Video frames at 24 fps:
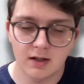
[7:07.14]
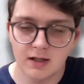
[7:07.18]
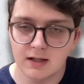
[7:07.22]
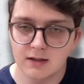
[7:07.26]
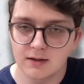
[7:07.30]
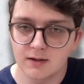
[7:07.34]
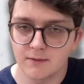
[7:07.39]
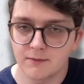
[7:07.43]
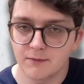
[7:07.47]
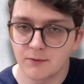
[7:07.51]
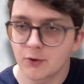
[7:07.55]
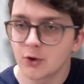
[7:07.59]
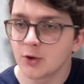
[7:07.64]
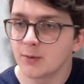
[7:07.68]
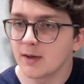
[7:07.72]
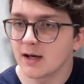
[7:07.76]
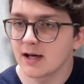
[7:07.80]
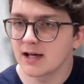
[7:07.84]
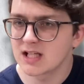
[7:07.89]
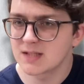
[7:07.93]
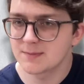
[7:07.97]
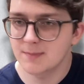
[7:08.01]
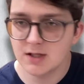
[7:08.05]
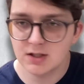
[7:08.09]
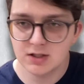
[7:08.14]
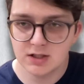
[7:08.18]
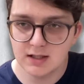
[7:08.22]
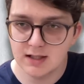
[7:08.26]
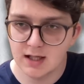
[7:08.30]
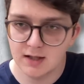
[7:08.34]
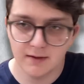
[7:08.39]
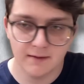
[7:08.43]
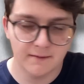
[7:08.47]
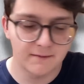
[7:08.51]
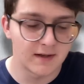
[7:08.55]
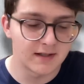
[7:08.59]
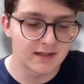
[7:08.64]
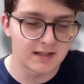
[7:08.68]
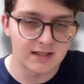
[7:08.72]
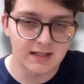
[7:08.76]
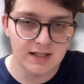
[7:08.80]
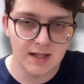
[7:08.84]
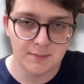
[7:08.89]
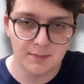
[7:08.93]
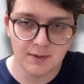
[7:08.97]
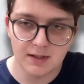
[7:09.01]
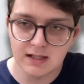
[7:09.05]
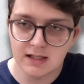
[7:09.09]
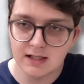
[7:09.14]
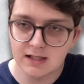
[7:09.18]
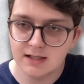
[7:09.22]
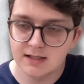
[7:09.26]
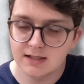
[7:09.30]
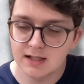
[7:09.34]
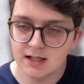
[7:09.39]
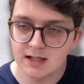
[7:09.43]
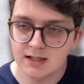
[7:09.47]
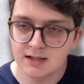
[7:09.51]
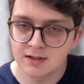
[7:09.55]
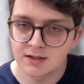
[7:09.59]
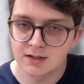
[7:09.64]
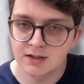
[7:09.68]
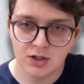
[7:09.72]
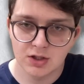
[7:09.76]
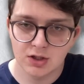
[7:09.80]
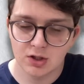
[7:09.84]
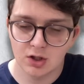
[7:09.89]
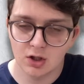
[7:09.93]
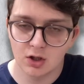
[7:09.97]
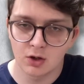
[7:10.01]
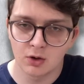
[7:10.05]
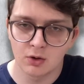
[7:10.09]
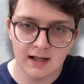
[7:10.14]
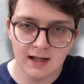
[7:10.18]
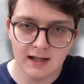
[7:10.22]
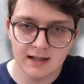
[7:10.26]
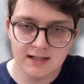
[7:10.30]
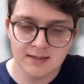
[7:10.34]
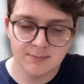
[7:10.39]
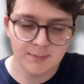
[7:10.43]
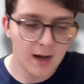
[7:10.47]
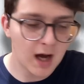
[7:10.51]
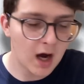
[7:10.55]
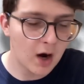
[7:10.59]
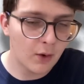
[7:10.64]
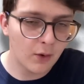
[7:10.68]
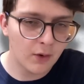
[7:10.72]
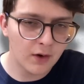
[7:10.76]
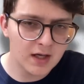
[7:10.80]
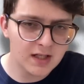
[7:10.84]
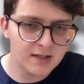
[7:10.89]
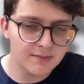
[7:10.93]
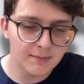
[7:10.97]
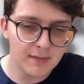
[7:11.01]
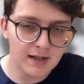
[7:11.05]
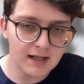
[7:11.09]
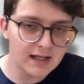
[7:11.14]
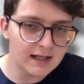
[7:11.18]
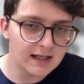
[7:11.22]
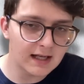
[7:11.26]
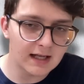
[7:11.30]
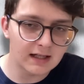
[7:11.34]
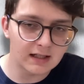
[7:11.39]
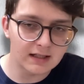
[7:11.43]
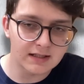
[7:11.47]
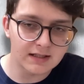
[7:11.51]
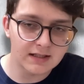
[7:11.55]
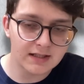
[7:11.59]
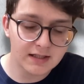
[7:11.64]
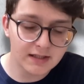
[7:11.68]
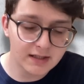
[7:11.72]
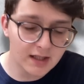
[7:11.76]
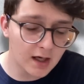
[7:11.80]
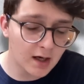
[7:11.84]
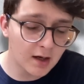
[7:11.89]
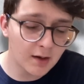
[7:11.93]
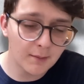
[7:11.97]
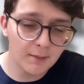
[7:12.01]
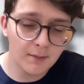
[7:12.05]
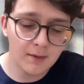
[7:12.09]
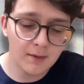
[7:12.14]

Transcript: in the format, especially now that Fezandipiti exists. So its power is mitigated some,